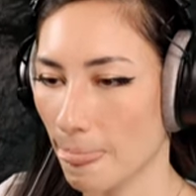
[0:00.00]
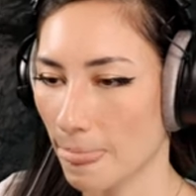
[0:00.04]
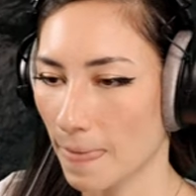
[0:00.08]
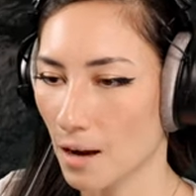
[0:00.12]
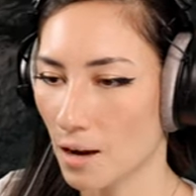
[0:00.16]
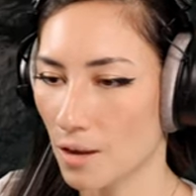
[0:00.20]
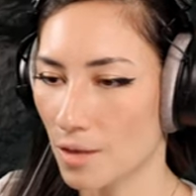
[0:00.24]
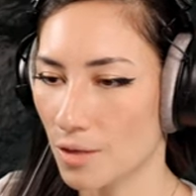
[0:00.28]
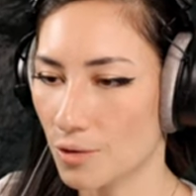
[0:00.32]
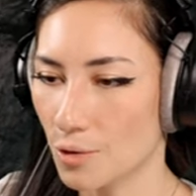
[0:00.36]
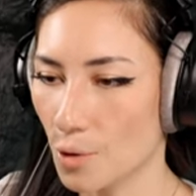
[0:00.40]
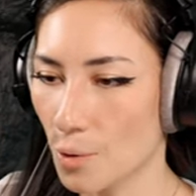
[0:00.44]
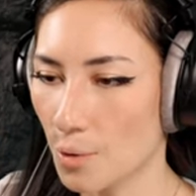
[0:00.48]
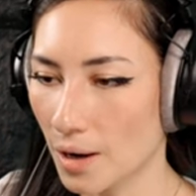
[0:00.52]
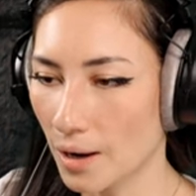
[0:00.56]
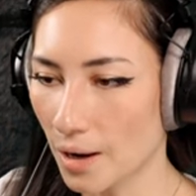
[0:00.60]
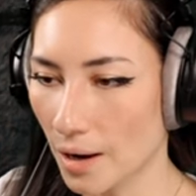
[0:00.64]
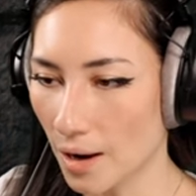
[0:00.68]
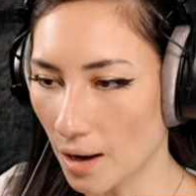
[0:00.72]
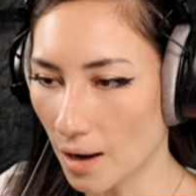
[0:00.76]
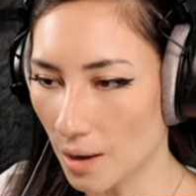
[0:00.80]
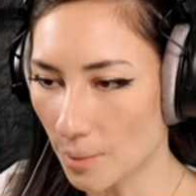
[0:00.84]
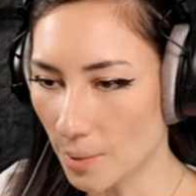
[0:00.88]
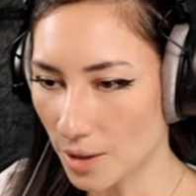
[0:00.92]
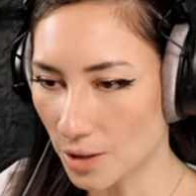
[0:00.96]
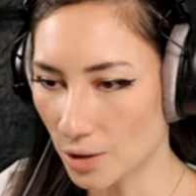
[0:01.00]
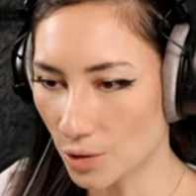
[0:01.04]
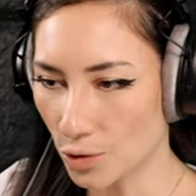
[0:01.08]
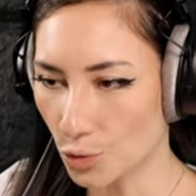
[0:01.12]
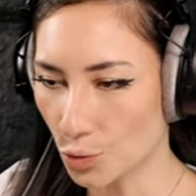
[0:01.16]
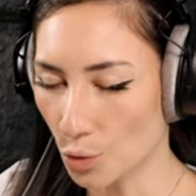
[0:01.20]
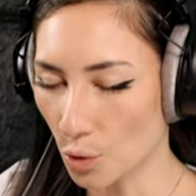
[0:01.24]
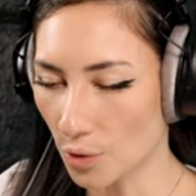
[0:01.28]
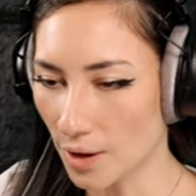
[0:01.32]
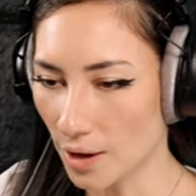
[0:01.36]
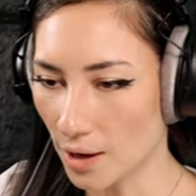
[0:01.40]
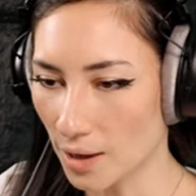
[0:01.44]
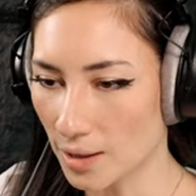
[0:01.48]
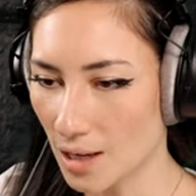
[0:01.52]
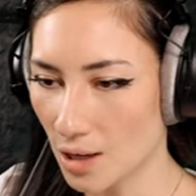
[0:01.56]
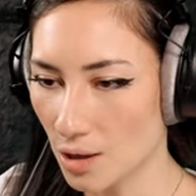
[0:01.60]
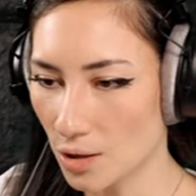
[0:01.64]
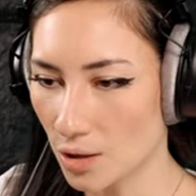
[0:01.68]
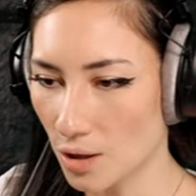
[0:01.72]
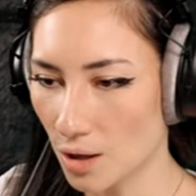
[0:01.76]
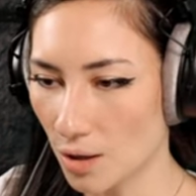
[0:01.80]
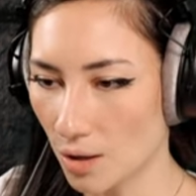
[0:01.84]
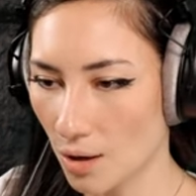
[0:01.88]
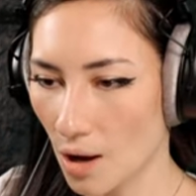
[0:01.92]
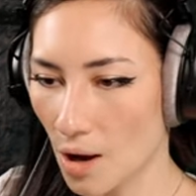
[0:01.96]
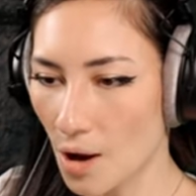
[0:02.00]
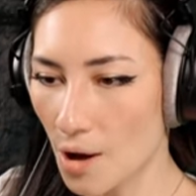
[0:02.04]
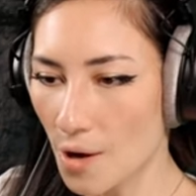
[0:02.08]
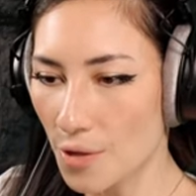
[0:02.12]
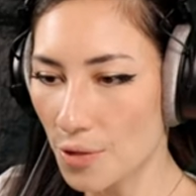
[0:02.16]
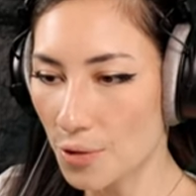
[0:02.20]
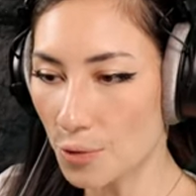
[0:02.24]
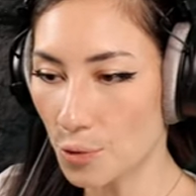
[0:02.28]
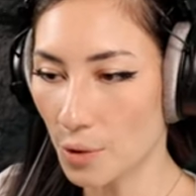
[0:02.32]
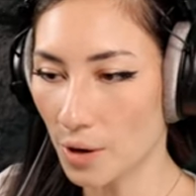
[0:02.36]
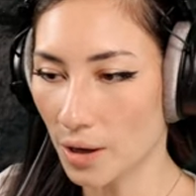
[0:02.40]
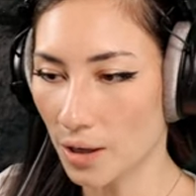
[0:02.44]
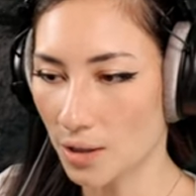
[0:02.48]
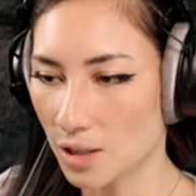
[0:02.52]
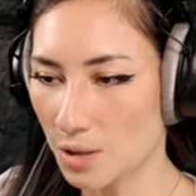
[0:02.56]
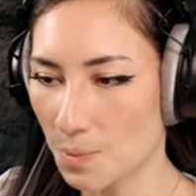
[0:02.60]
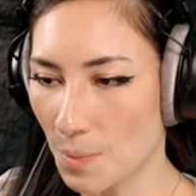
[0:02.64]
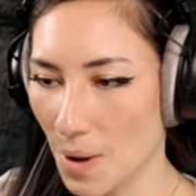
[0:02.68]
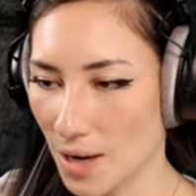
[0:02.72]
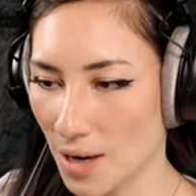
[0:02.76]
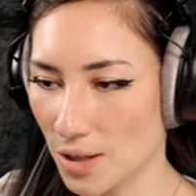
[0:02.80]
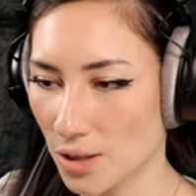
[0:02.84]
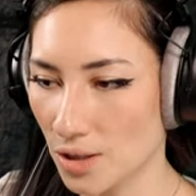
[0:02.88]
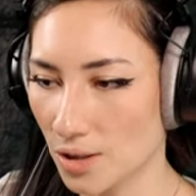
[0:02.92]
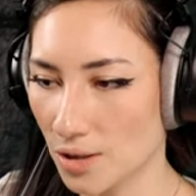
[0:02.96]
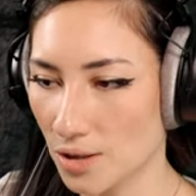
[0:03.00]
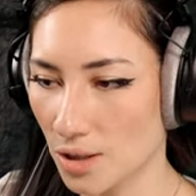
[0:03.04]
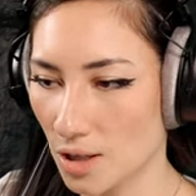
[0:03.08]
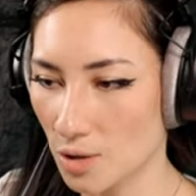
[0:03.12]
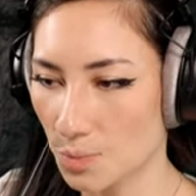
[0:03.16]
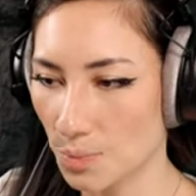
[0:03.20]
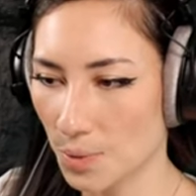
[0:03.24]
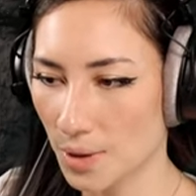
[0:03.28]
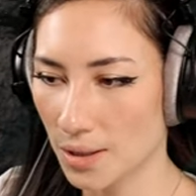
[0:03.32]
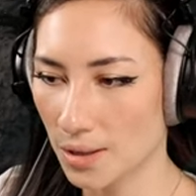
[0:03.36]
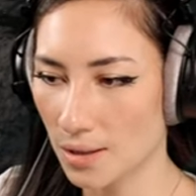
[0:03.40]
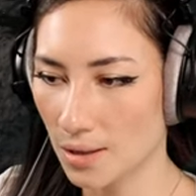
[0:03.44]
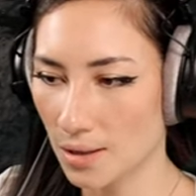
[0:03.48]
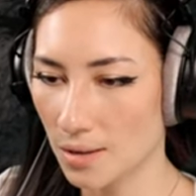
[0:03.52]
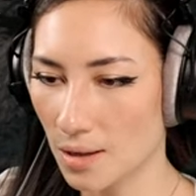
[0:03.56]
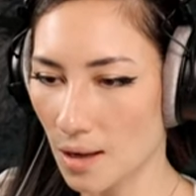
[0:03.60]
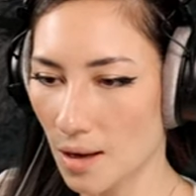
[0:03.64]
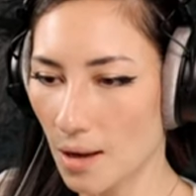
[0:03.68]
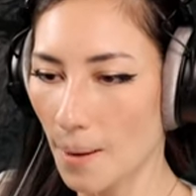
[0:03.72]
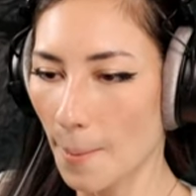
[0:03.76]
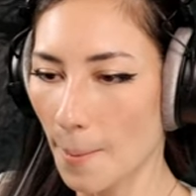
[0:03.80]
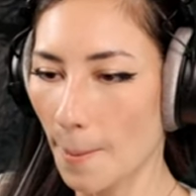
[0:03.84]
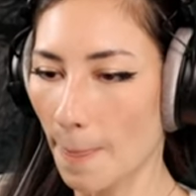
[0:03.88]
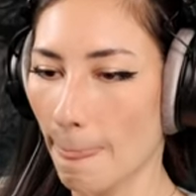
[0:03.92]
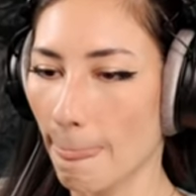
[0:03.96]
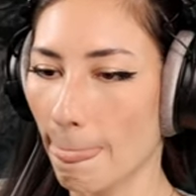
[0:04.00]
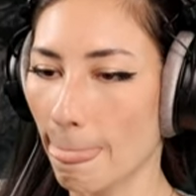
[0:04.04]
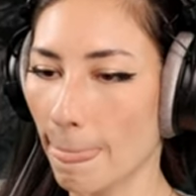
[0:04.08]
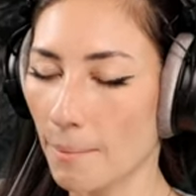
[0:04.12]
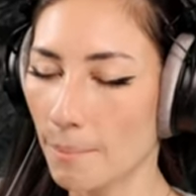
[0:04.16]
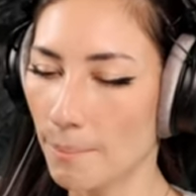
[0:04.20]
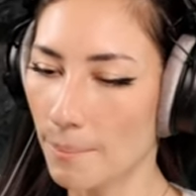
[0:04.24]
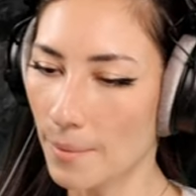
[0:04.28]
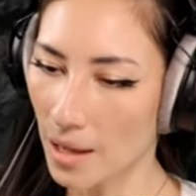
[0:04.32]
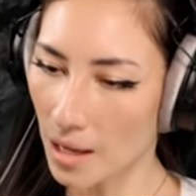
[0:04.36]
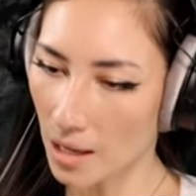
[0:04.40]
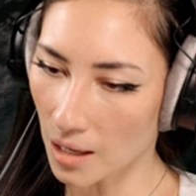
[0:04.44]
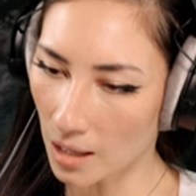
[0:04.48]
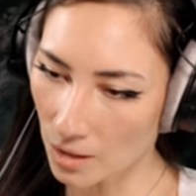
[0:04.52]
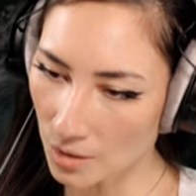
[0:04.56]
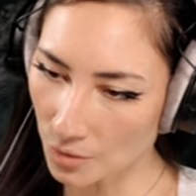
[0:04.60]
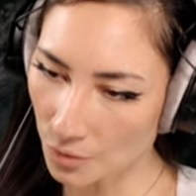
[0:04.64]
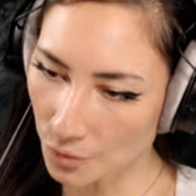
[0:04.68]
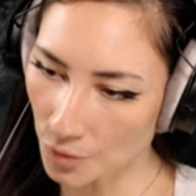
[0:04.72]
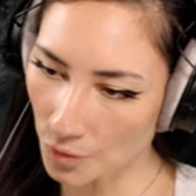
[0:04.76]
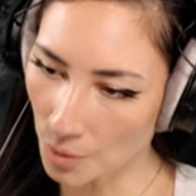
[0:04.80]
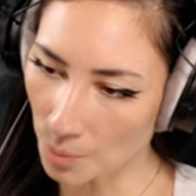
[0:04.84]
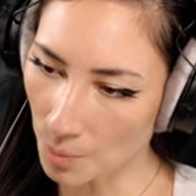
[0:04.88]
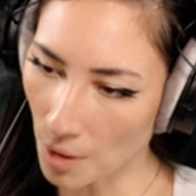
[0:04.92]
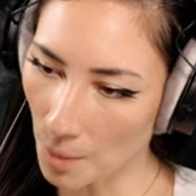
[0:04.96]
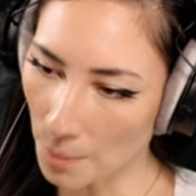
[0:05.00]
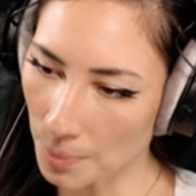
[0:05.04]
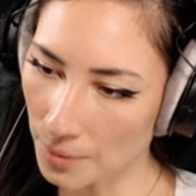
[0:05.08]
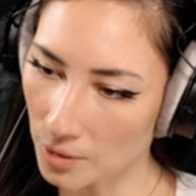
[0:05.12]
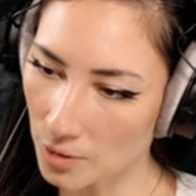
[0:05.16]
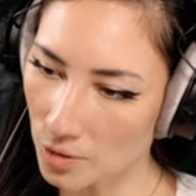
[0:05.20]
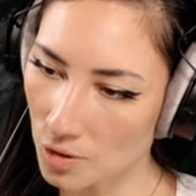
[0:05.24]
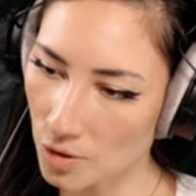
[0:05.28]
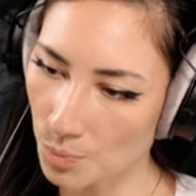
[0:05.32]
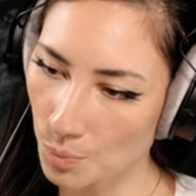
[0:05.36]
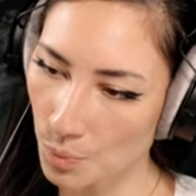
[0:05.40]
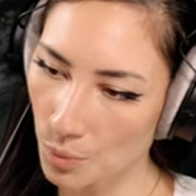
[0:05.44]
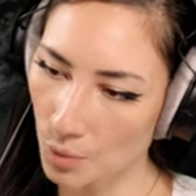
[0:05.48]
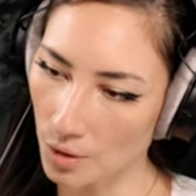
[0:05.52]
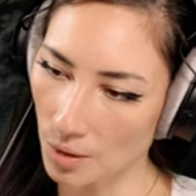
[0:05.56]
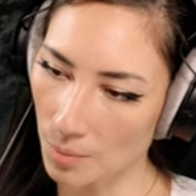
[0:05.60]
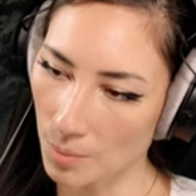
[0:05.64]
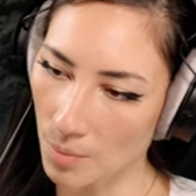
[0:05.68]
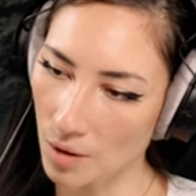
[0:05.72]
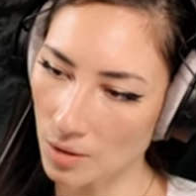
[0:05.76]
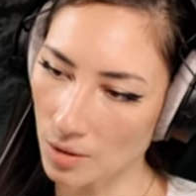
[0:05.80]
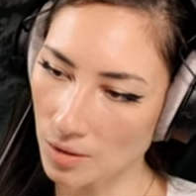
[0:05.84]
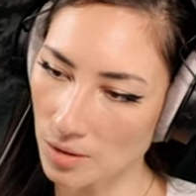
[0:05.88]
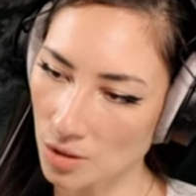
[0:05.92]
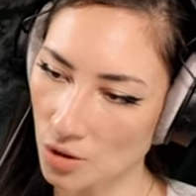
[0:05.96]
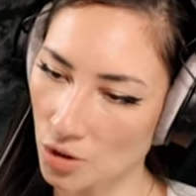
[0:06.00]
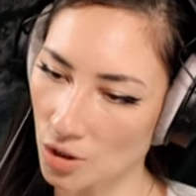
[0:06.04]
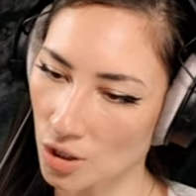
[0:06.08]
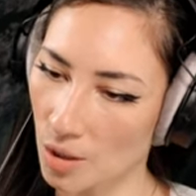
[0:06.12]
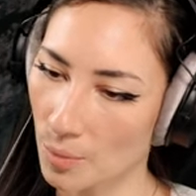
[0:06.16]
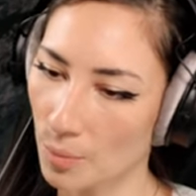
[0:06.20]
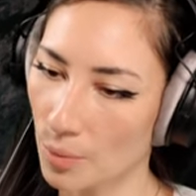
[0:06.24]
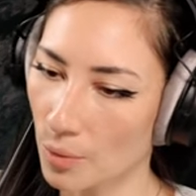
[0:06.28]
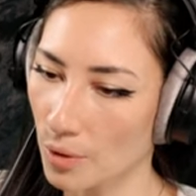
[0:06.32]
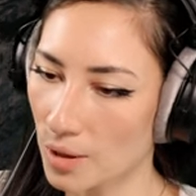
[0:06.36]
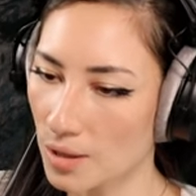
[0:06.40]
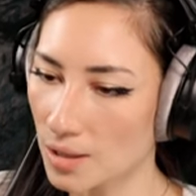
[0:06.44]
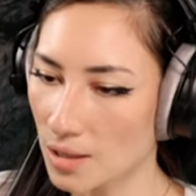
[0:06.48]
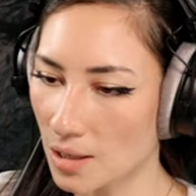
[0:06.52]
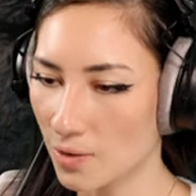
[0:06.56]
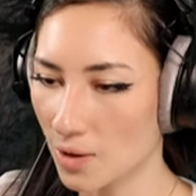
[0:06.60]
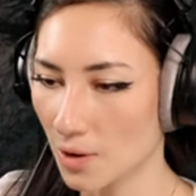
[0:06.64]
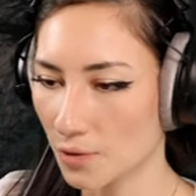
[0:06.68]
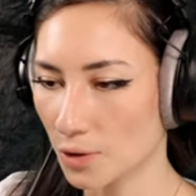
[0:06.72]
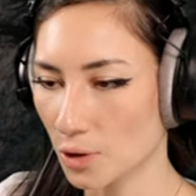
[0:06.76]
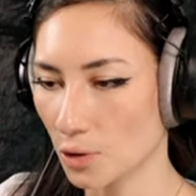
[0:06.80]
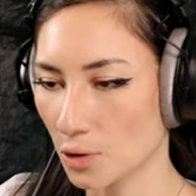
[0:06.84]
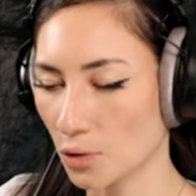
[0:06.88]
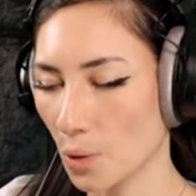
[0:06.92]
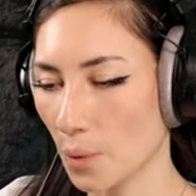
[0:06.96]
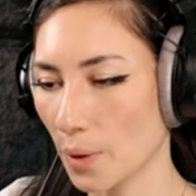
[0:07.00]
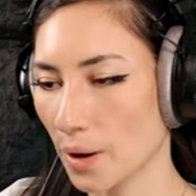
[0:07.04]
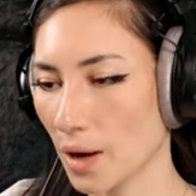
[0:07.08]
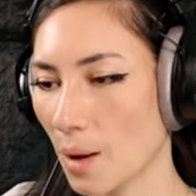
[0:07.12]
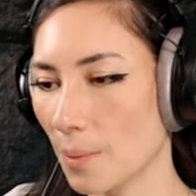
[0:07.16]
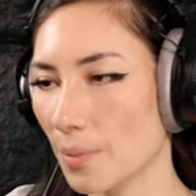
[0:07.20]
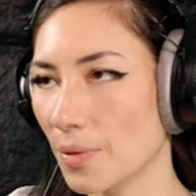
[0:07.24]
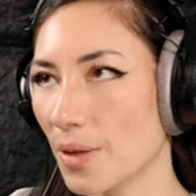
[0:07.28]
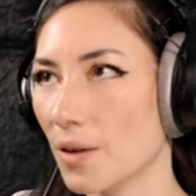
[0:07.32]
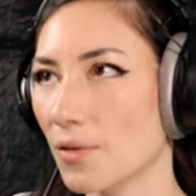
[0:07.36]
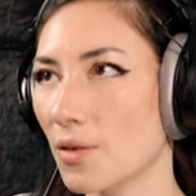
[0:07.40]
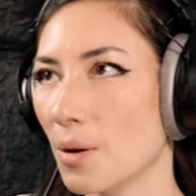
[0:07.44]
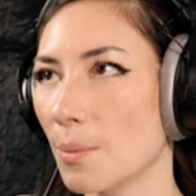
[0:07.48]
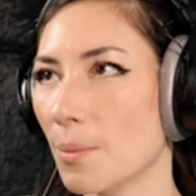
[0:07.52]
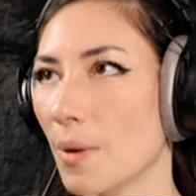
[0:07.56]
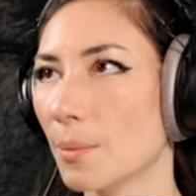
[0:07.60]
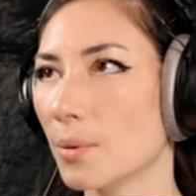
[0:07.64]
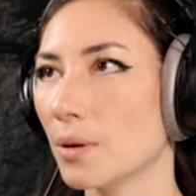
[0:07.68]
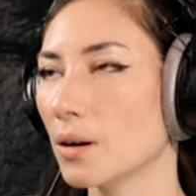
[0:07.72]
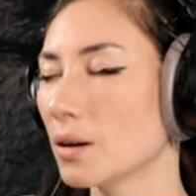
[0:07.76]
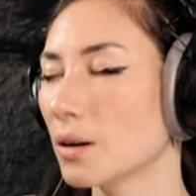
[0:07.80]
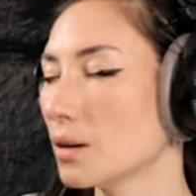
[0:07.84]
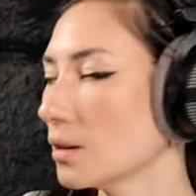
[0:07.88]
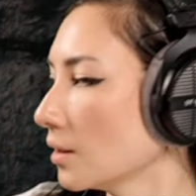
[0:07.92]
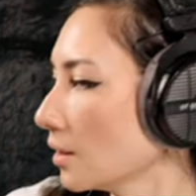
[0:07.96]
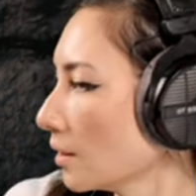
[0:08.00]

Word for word: Throw it at an enemy to draw their attention. Throwing and smashing such pieces made for a popular sport amongst the Sheena boys. Even after growing up, they remember...